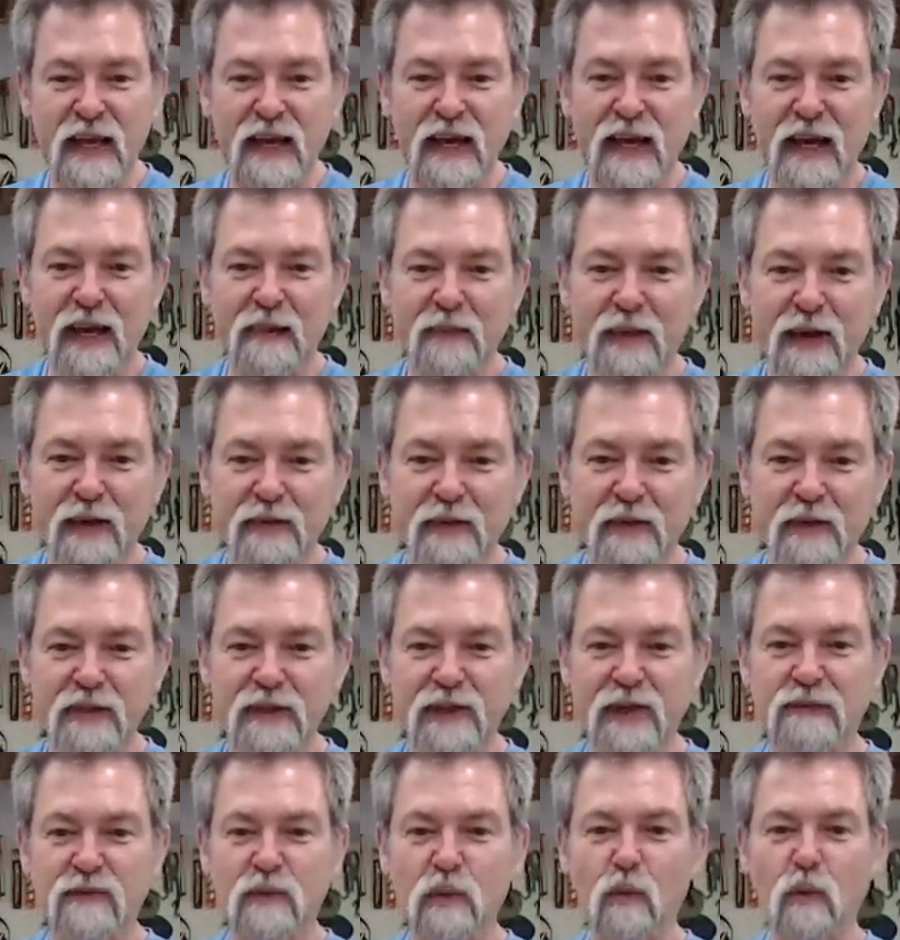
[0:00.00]
Barry
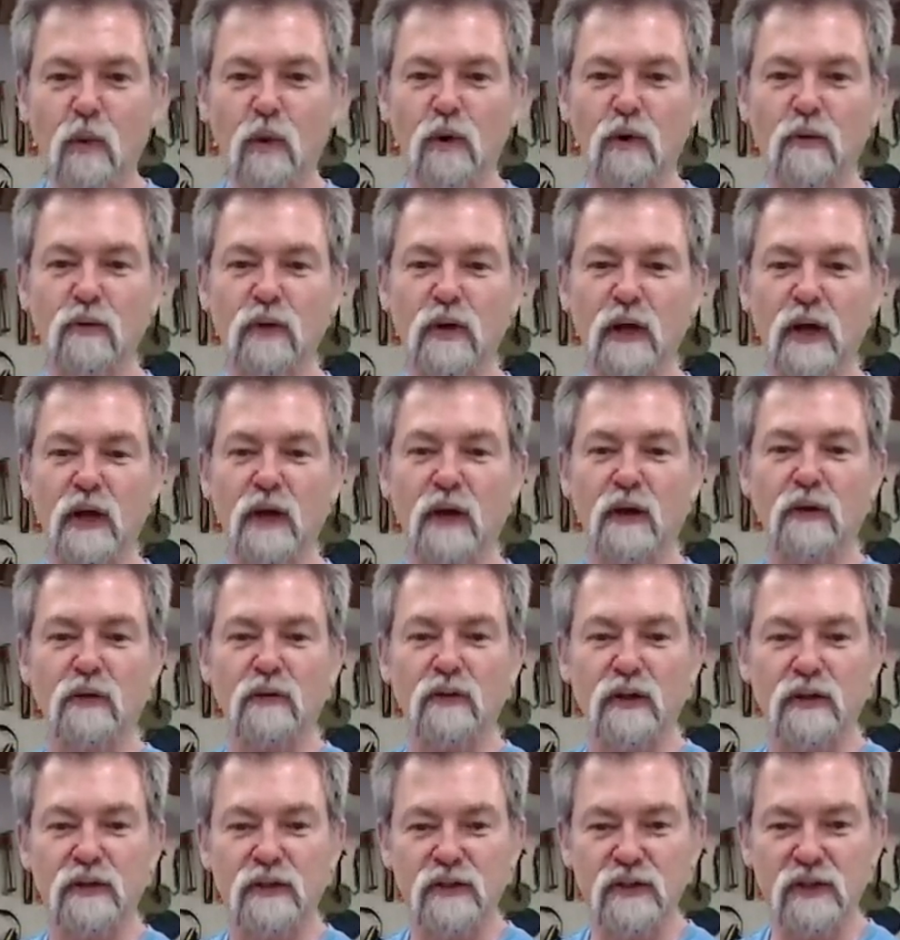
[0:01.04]
Docks, have to walk
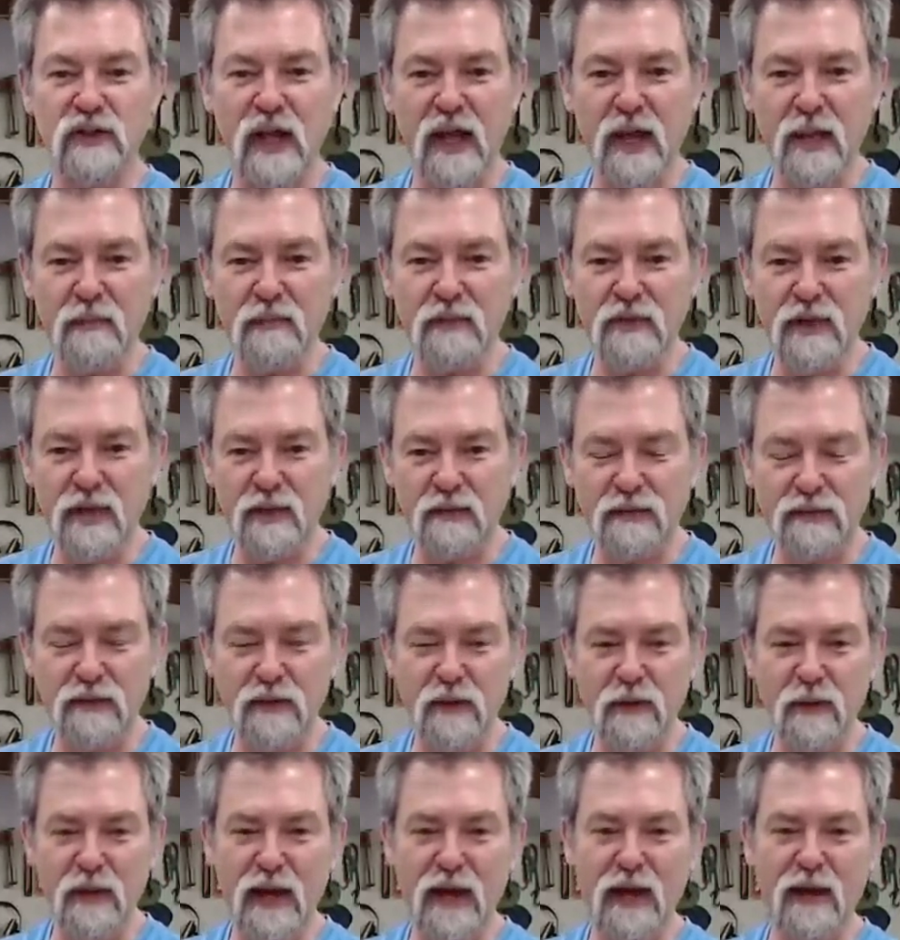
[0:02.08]
the Thames in a
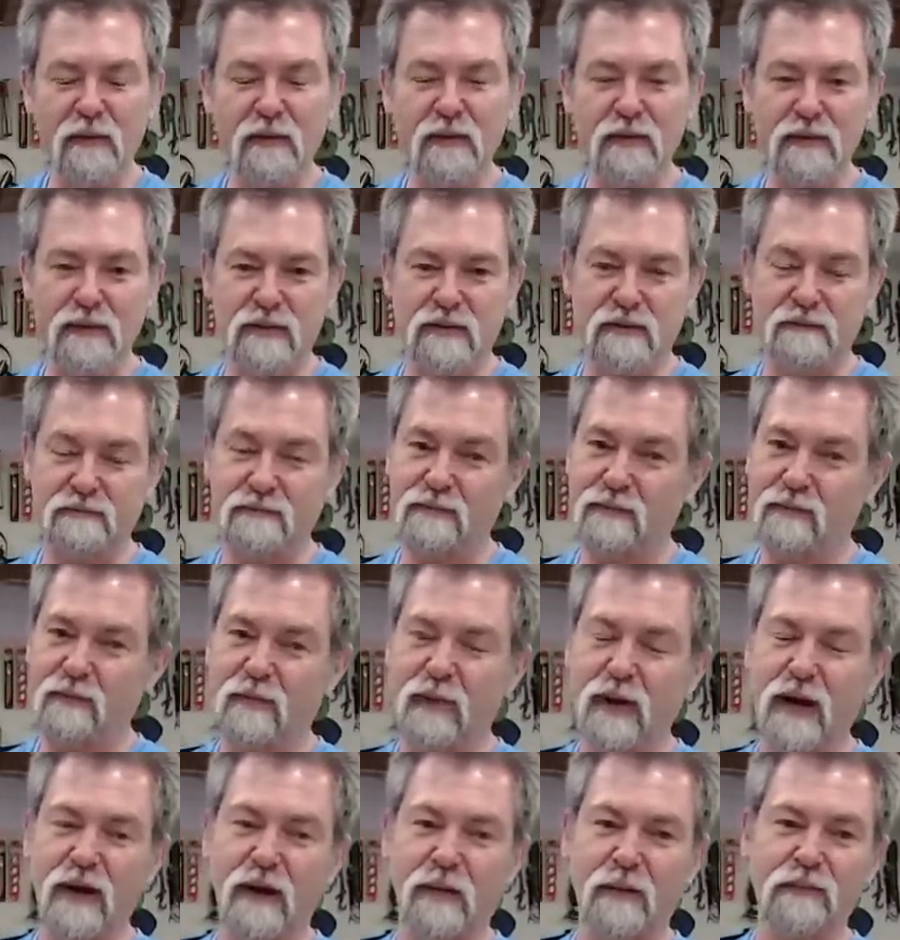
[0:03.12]
few hours.
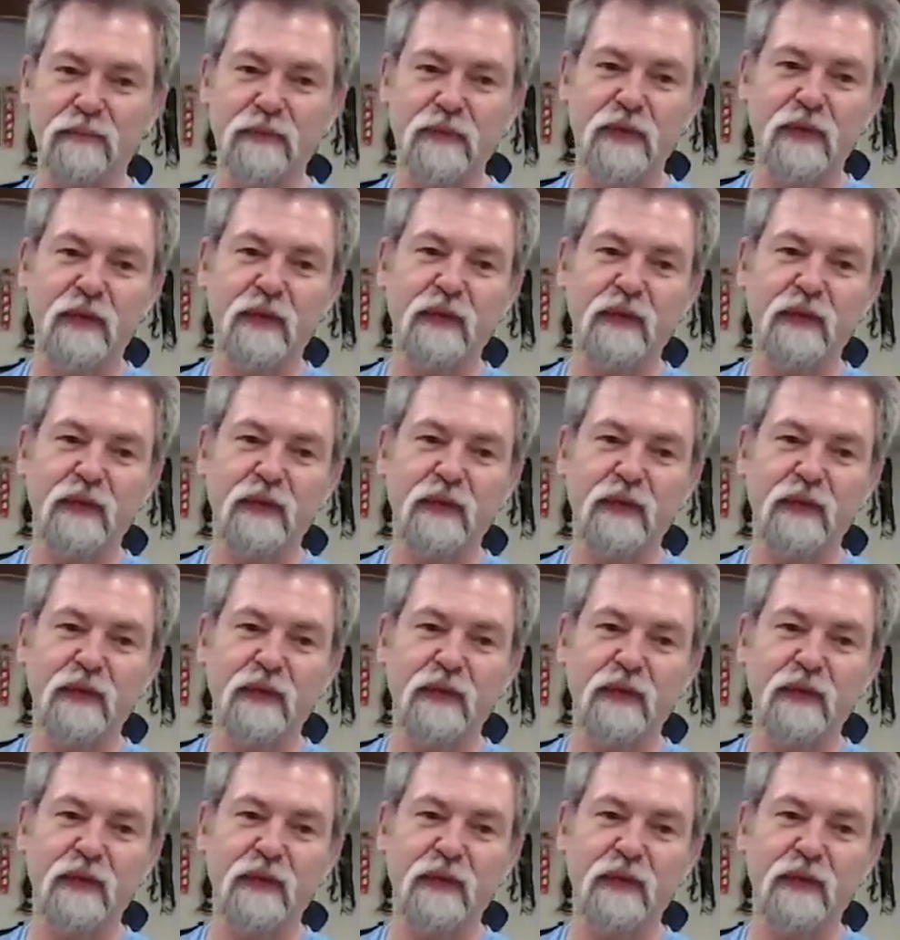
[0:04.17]
Wow.